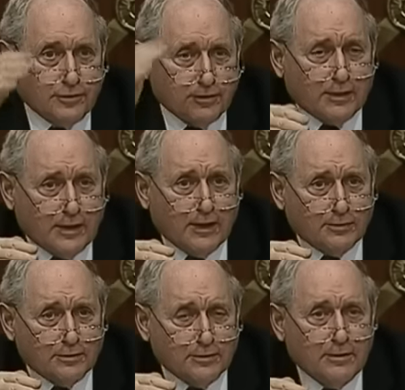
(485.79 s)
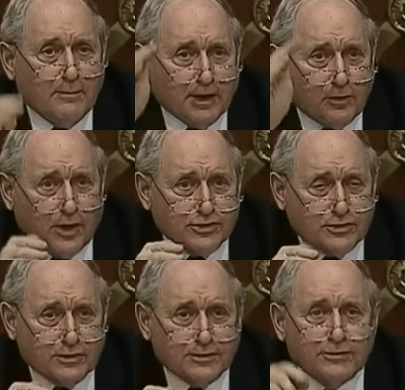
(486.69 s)
your account. My
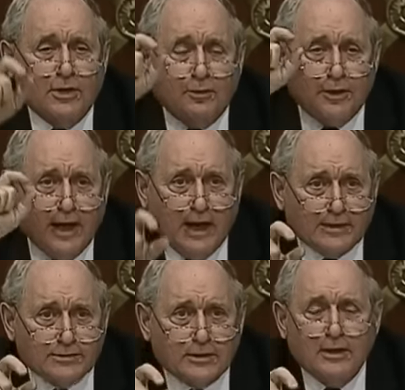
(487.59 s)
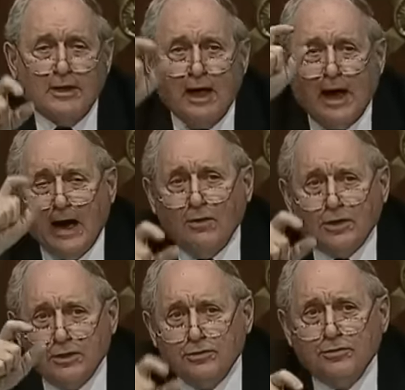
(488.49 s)
question is, when asked, how
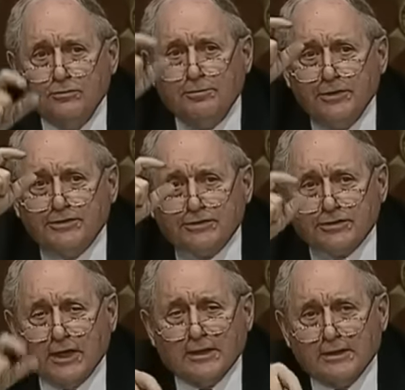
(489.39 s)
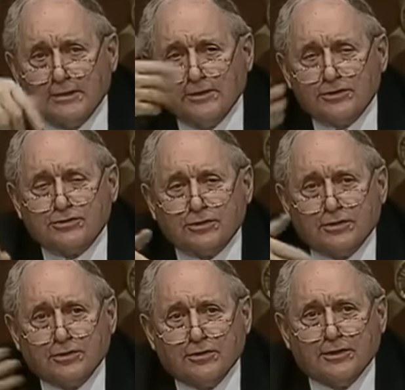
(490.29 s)
can you be selling this
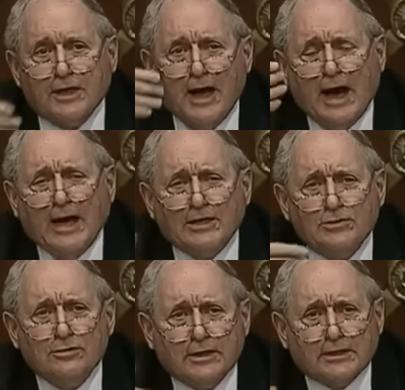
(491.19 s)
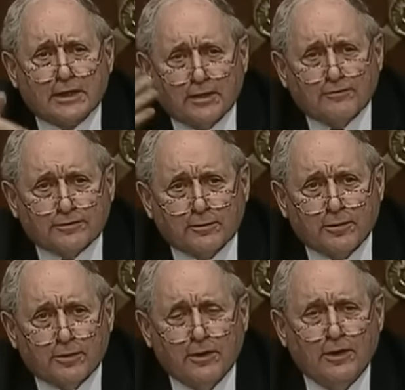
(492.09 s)
security? How do you get
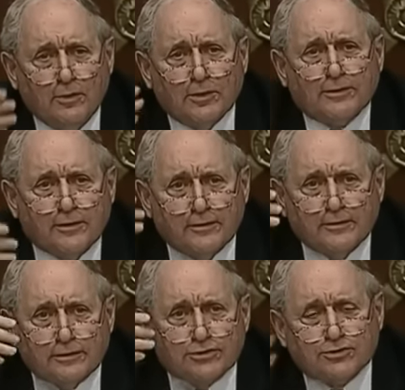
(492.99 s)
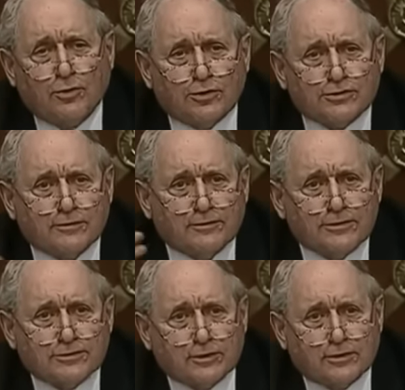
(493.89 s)
comfortable with the source of
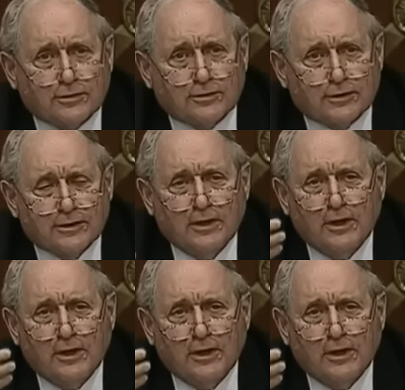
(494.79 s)
this security?